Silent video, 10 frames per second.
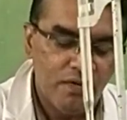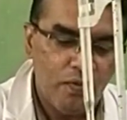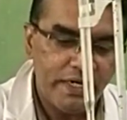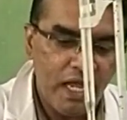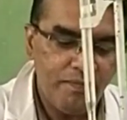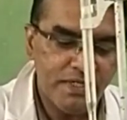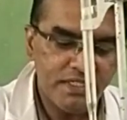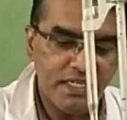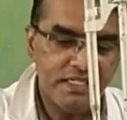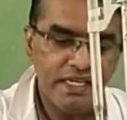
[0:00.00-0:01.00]
what
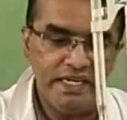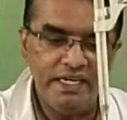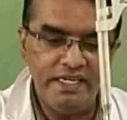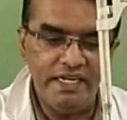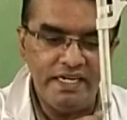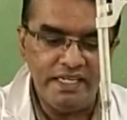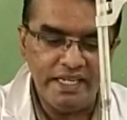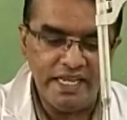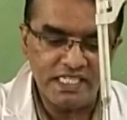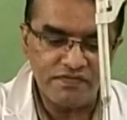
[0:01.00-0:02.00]
happens is
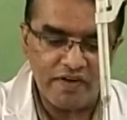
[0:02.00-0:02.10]
EDTA is